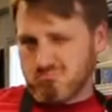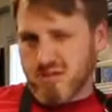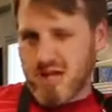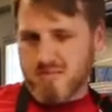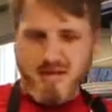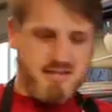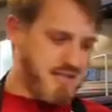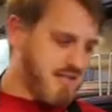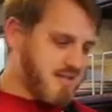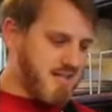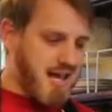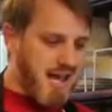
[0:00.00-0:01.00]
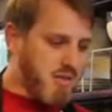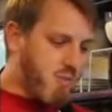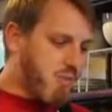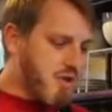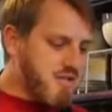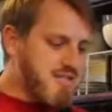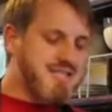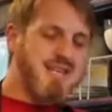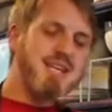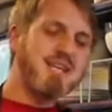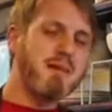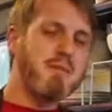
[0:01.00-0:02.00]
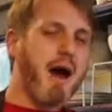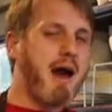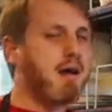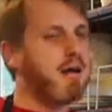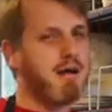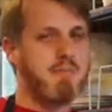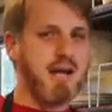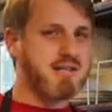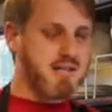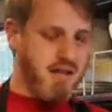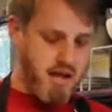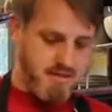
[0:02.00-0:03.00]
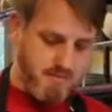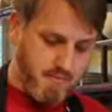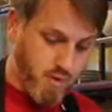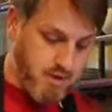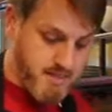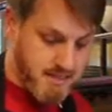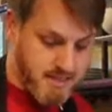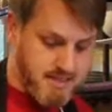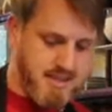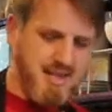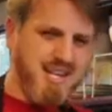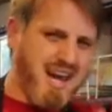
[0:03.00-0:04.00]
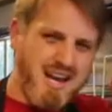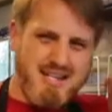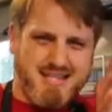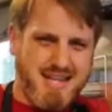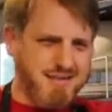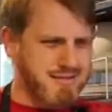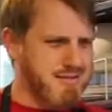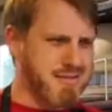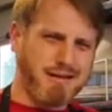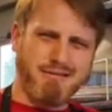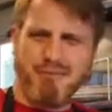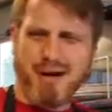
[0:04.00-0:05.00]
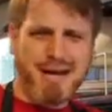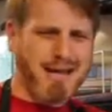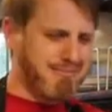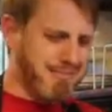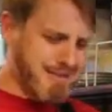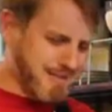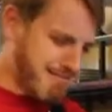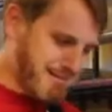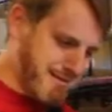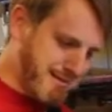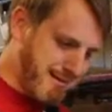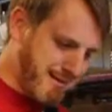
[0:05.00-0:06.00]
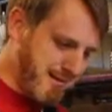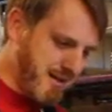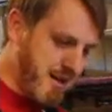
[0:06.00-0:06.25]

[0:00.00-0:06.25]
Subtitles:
Kind of makes sense. And when you see it in the batter, it makes a lot more sense than it kind of sounds. It's like, what? What's going on here?